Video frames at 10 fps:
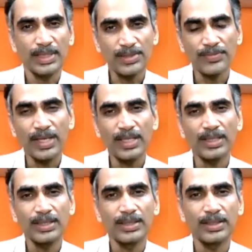That's
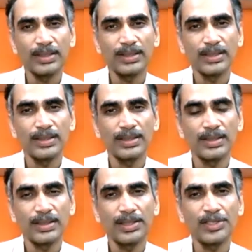why
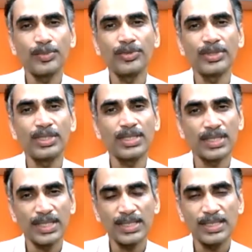Krishnamurti
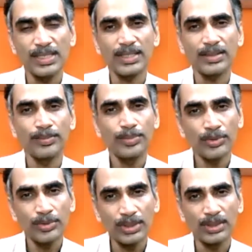says that
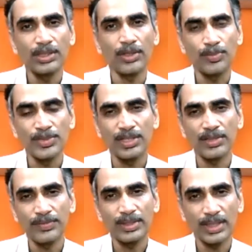both the
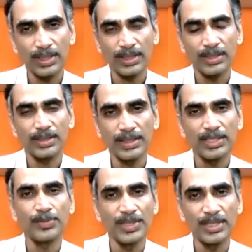observer, the
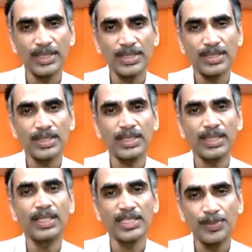experiencer,
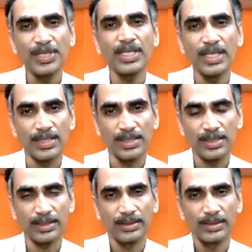and the
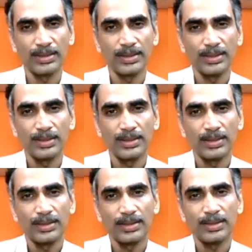experienced,
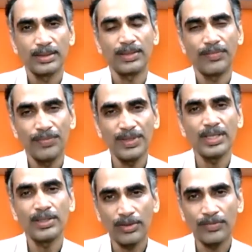the
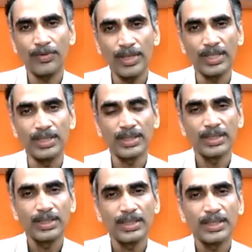fear or void,
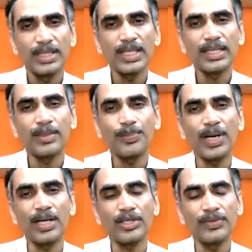they are the
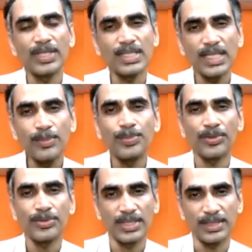part of the same
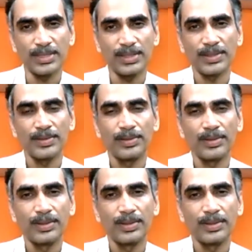process.